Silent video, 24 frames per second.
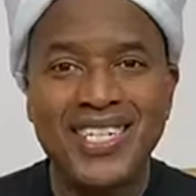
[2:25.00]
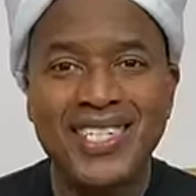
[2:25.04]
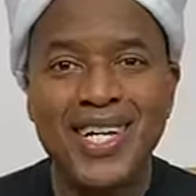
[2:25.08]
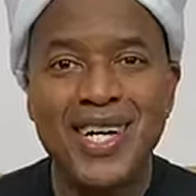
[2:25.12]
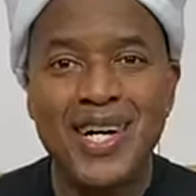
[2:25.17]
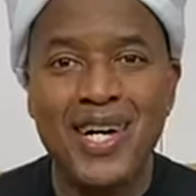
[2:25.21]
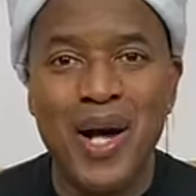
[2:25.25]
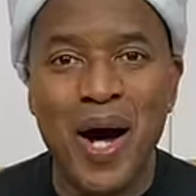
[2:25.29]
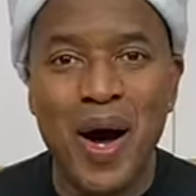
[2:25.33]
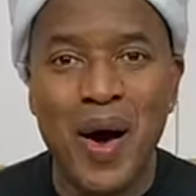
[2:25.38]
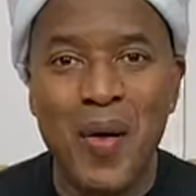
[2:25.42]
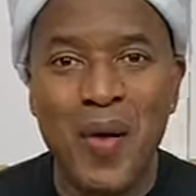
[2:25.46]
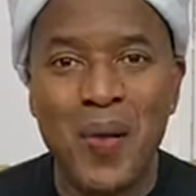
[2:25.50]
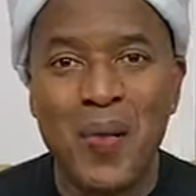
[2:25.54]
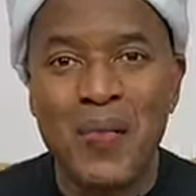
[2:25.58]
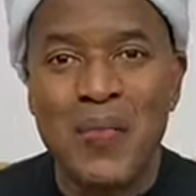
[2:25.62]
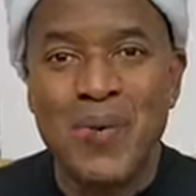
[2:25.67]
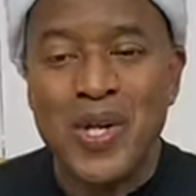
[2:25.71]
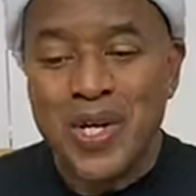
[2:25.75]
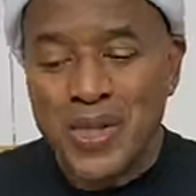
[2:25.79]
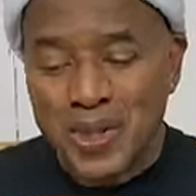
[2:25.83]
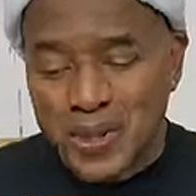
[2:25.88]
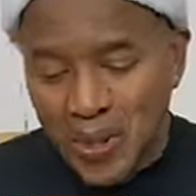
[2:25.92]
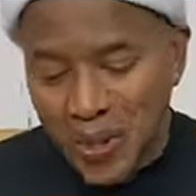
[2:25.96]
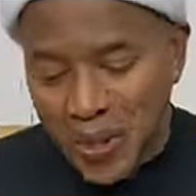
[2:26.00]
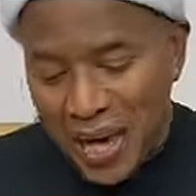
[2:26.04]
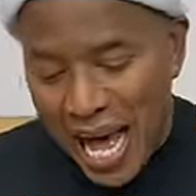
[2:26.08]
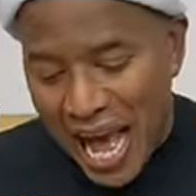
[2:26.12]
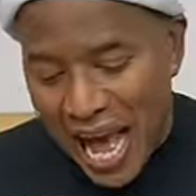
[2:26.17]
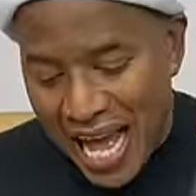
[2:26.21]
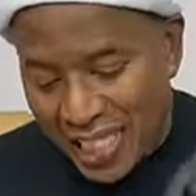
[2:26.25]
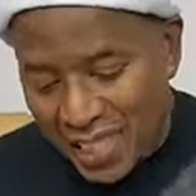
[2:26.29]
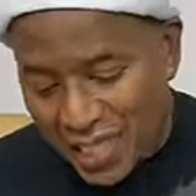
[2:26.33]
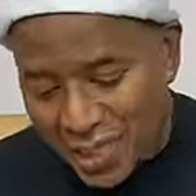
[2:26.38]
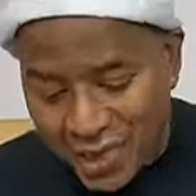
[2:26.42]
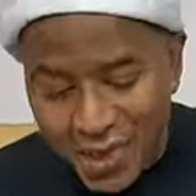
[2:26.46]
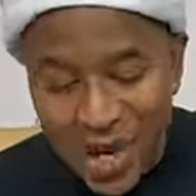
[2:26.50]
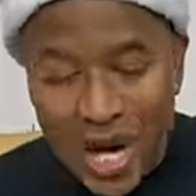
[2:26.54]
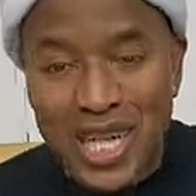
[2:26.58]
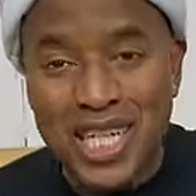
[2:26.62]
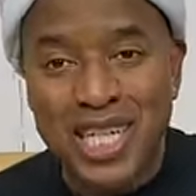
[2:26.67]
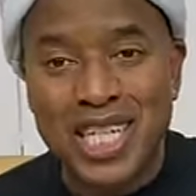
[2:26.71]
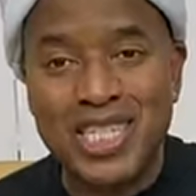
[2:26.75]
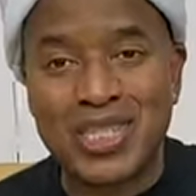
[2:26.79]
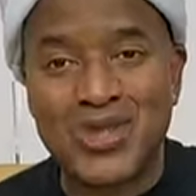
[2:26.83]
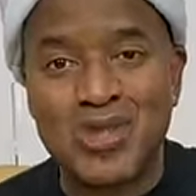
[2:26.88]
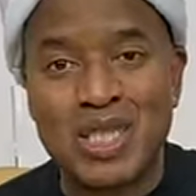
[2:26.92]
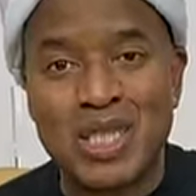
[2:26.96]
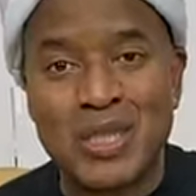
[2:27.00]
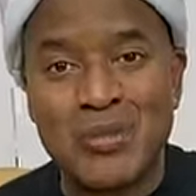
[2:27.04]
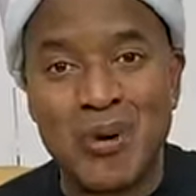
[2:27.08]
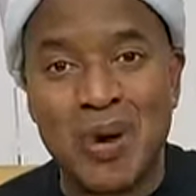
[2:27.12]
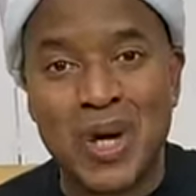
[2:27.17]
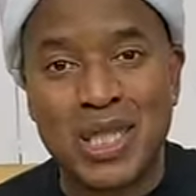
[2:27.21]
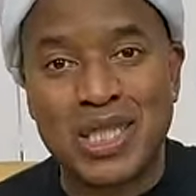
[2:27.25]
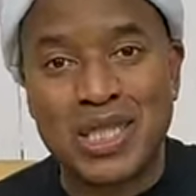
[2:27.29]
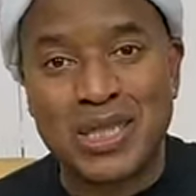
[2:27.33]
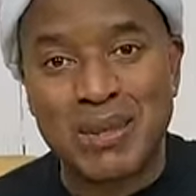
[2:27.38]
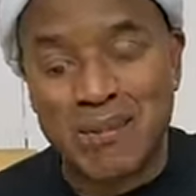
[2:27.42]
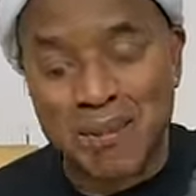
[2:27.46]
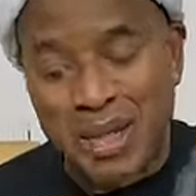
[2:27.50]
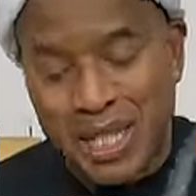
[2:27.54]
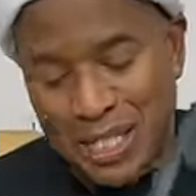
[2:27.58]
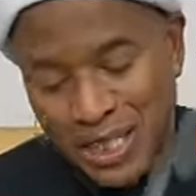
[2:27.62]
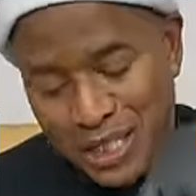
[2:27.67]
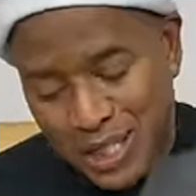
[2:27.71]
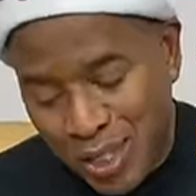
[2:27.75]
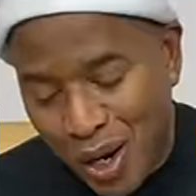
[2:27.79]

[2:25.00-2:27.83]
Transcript: to go. So guys, drink this responsibly.